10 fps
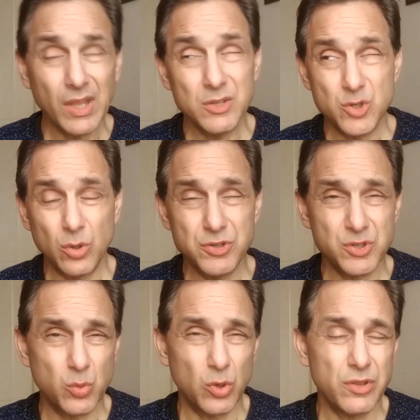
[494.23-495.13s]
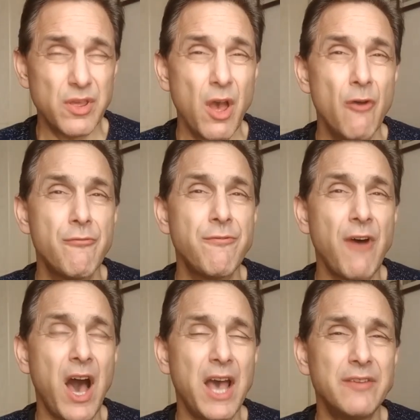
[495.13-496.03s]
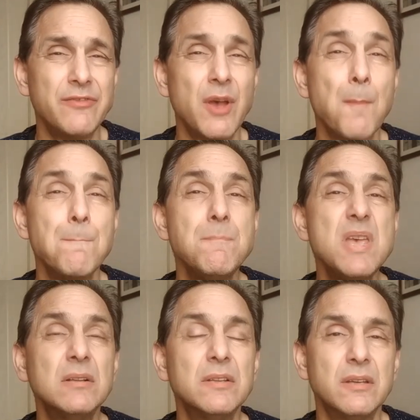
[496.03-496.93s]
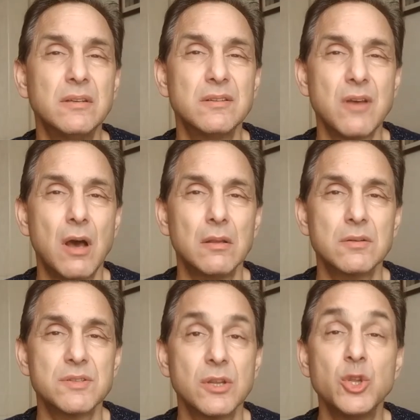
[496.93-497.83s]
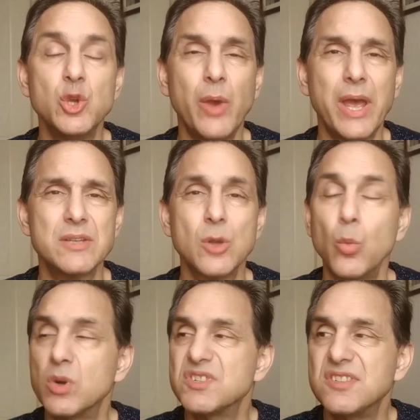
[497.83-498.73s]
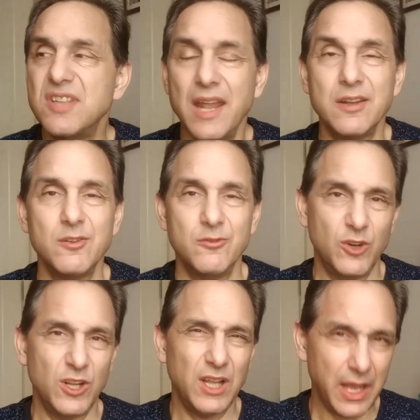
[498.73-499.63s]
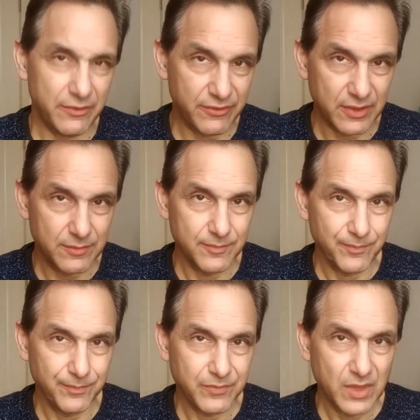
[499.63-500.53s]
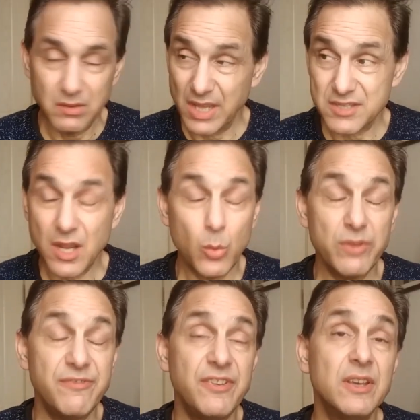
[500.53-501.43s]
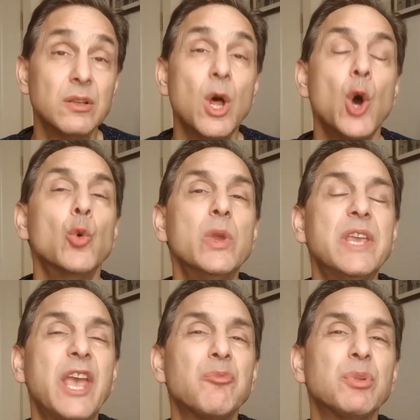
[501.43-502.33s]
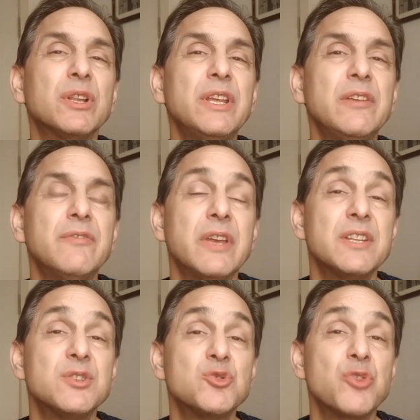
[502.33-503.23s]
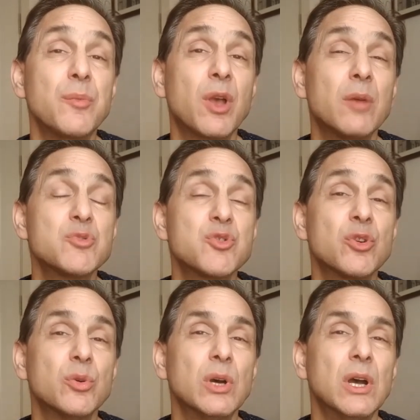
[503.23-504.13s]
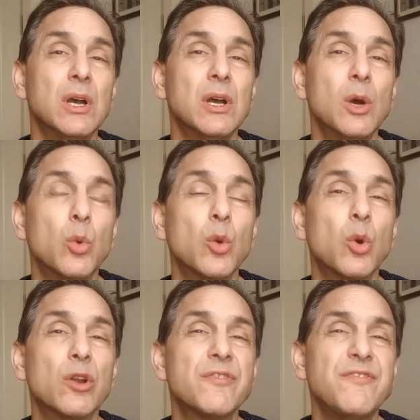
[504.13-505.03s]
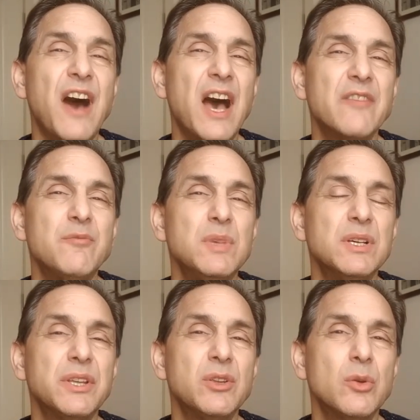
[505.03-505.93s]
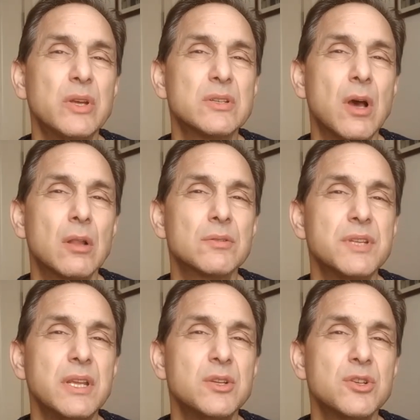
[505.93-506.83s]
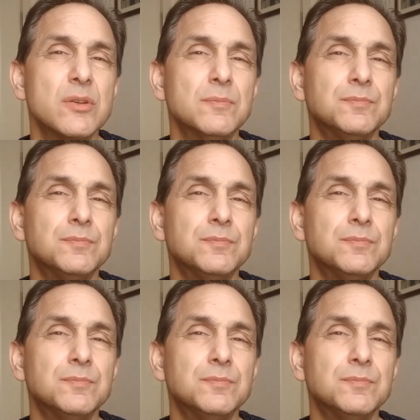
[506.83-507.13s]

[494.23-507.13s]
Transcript: And George is worth $5 million US. We're set for life. That's how we feel. We can't believe it's a dream come true. We're worth $5 million US dollars each.